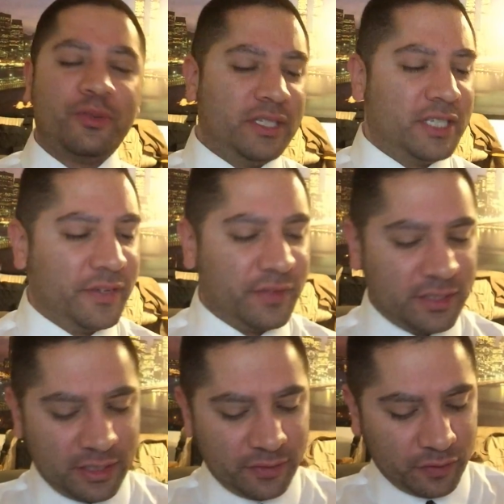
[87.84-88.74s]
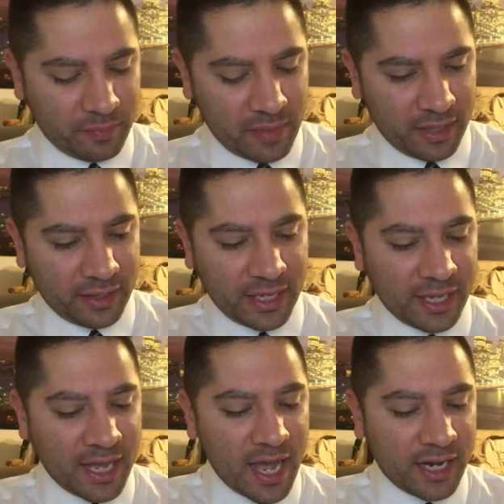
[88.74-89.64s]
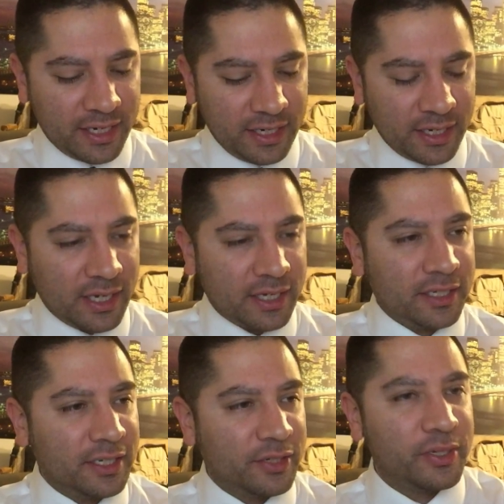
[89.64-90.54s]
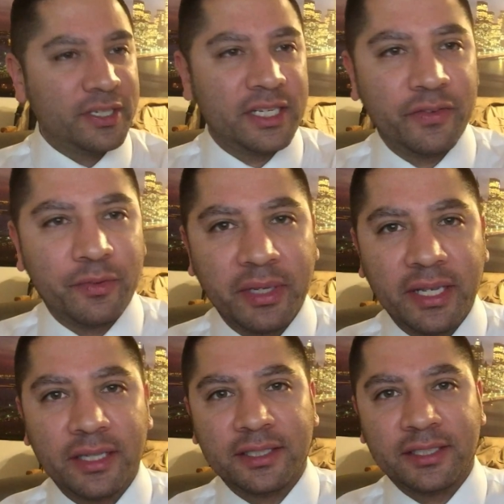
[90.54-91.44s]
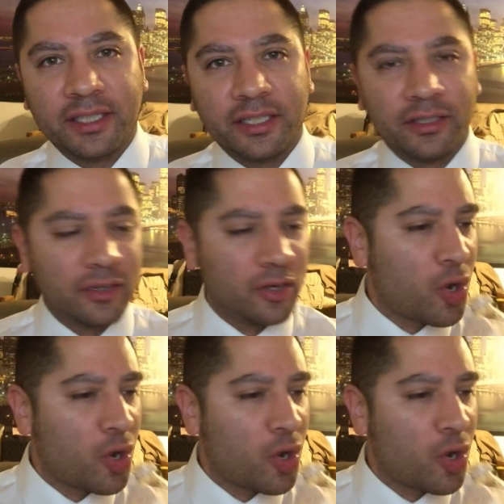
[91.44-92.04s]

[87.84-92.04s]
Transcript: His sinful men. Thank God he uh, received me as a sinner.